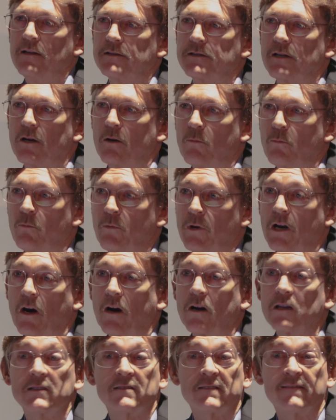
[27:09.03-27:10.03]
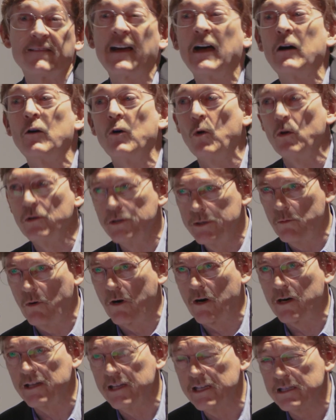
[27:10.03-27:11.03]
So regardless of how old you
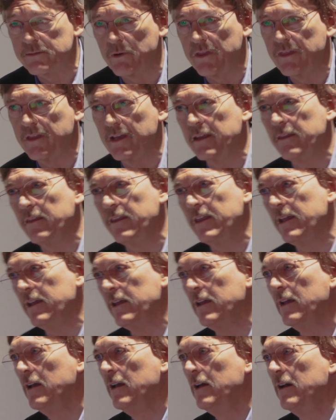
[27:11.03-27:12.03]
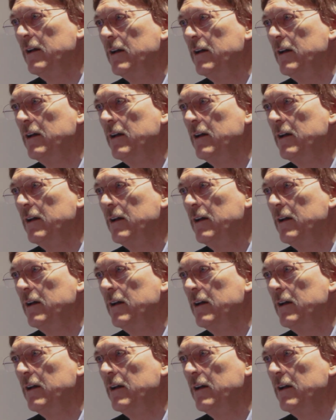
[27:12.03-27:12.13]
are, at least within the